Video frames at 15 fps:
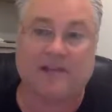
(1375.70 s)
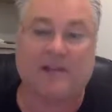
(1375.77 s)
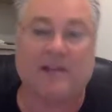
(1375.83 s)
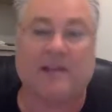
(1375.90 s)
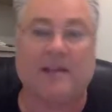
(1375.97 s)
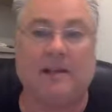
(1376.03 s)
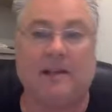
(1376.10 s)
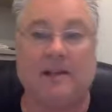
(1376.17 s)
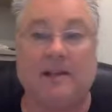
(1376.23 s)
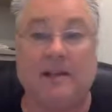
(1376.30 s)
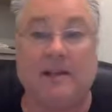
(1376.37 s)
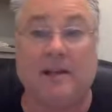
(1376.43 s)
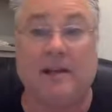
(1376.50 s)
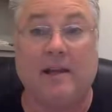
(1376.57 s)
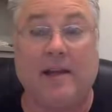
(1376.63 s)
that get
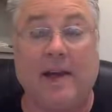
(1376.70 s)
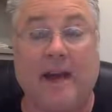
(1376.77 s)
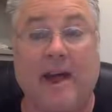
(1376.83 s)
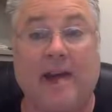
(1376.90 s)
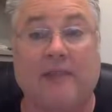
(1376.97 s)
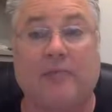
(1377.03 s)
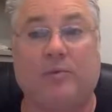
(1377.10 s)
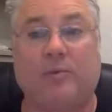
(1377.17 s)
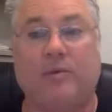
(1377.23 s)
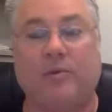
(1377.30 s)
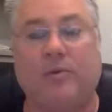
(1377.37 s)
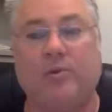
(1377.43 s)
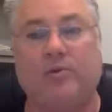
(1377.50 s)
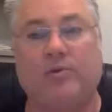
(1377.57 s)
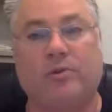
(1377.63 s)
hacked with
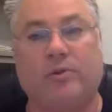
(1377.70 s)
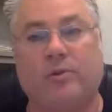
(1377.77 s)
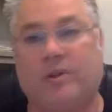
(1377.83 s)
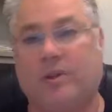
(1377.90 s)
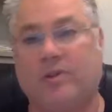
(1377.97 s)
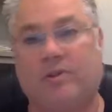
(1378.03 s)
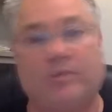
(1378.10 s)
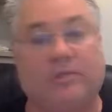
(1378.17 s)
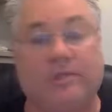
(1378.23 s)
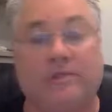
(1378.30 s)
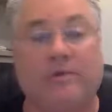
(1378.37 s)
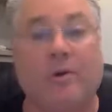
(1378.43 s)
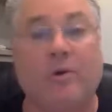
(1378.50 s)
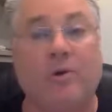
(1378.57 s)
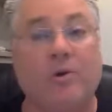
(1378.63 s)
your user credentials. If
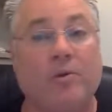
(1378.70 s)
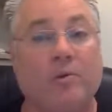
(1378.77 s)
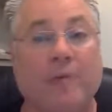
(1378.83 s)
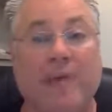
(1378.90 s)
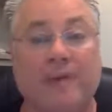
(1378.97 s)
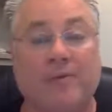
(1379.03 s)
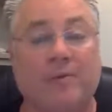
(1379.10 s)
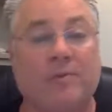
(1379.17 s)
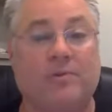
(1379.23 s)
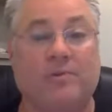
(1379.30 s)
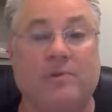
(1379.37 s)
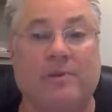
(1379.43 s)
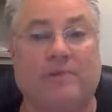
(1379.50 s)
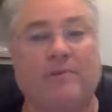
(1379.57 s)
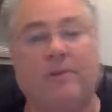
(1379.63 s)
all your passwords are
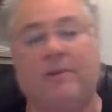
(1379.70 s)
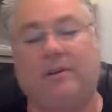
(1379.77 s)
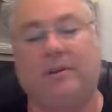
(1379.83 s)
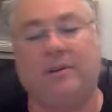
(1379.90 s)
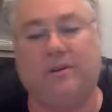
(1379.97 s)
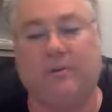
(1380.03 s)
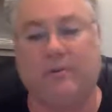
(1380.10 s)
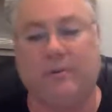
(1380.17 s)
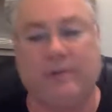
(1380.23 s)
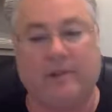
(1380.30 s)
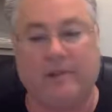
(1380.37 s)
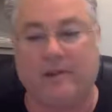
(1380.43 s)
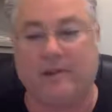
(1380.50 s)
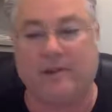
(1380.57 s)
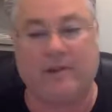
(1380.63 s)
different, you don't
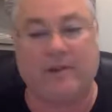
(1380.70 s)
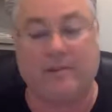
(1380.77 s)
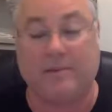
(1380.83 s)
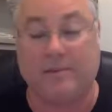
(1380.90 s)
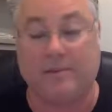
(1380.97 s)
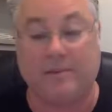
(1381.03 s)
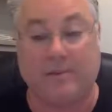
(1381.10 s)
really care that much